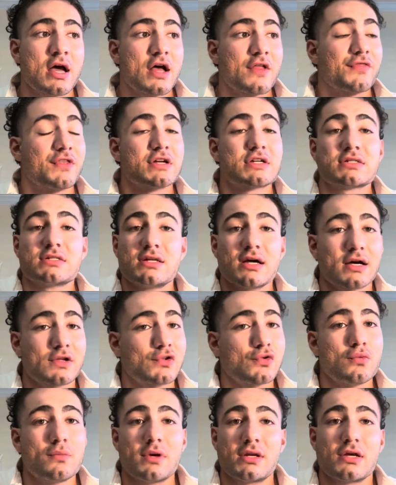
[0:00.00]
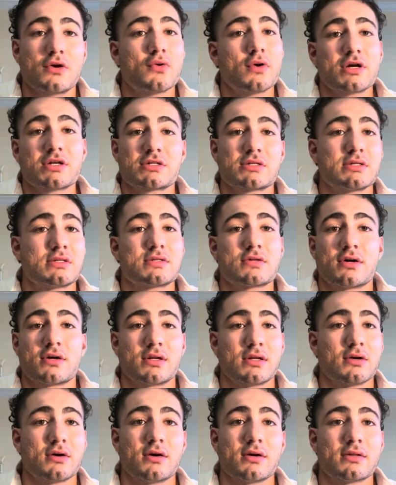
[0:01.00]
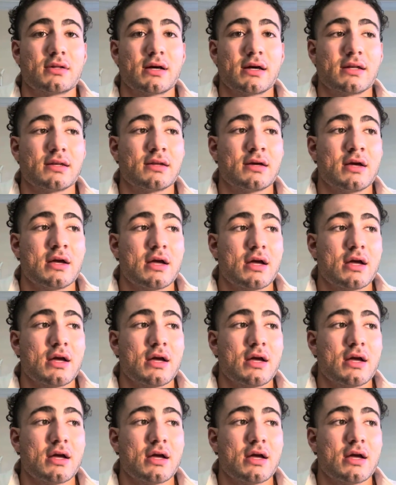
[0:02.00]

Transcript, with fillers: There's not too many questions on it online.